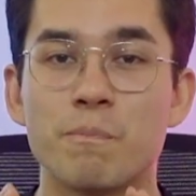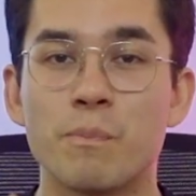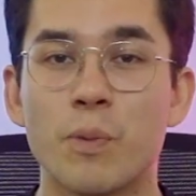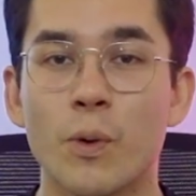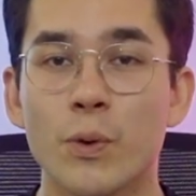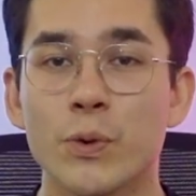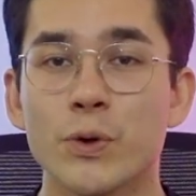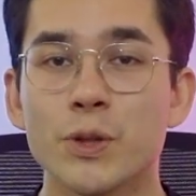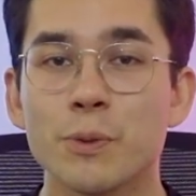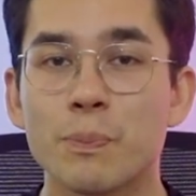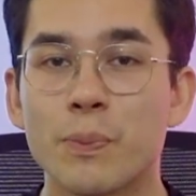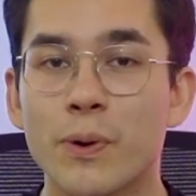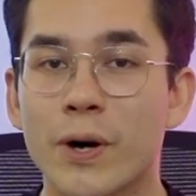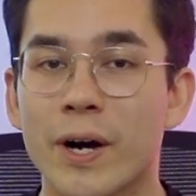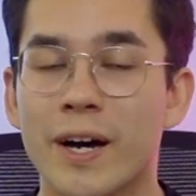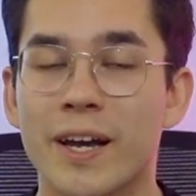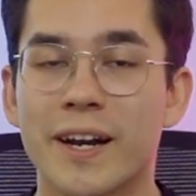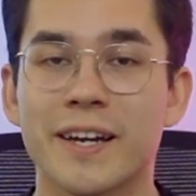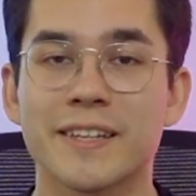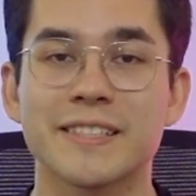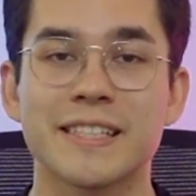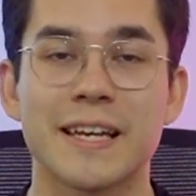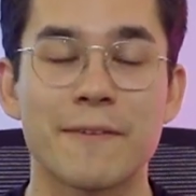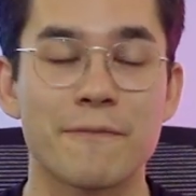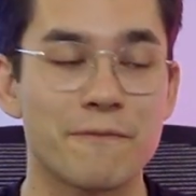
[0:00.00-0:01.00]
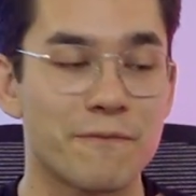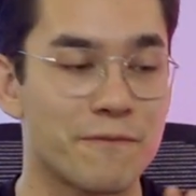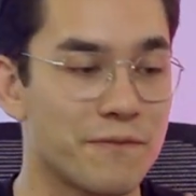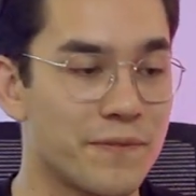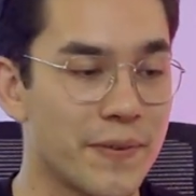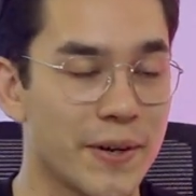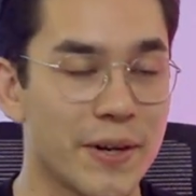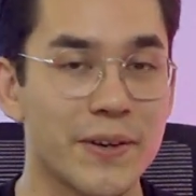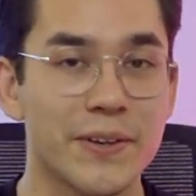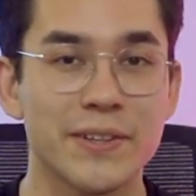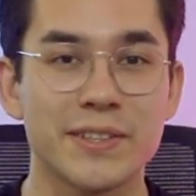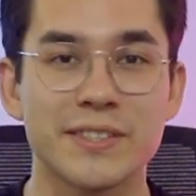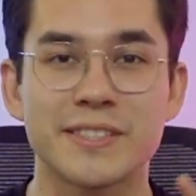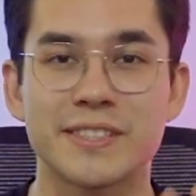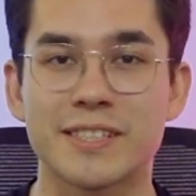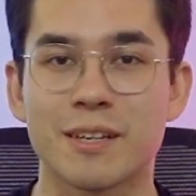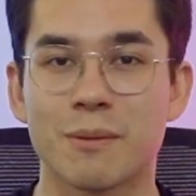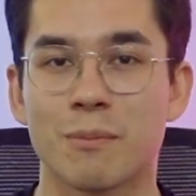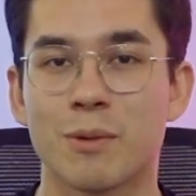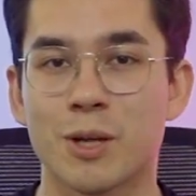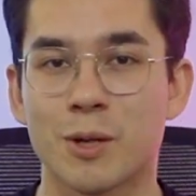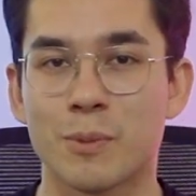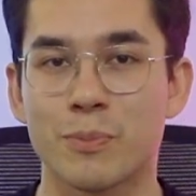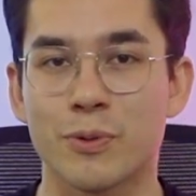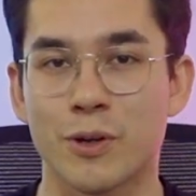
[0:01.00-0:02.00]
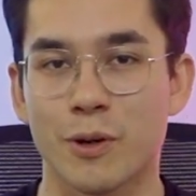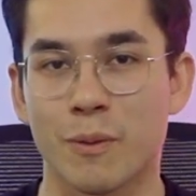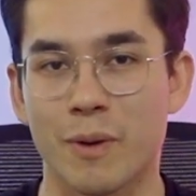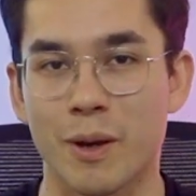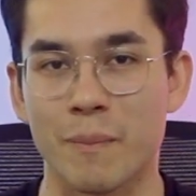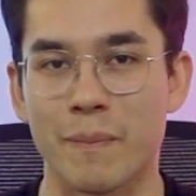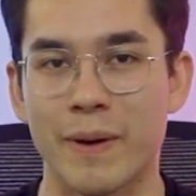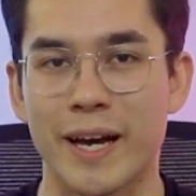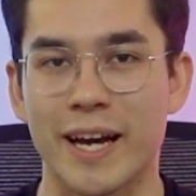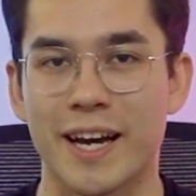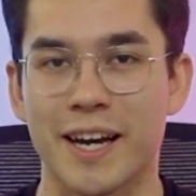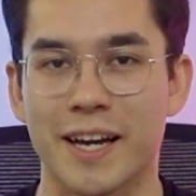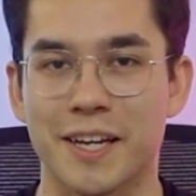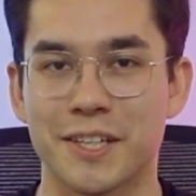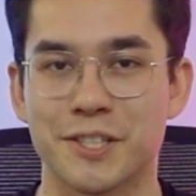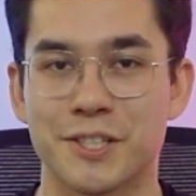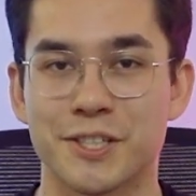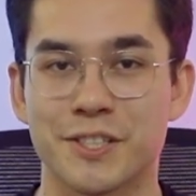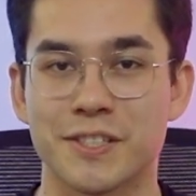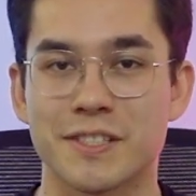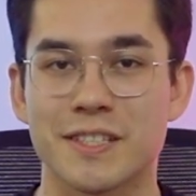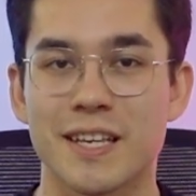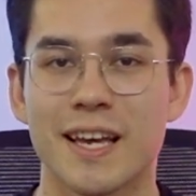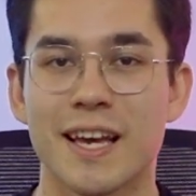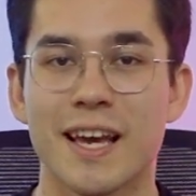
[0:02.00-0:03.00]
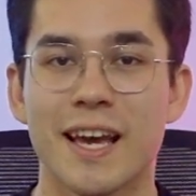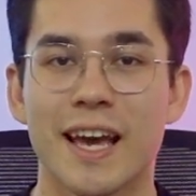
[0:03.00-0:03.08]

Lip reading: both products have very similar premium packages,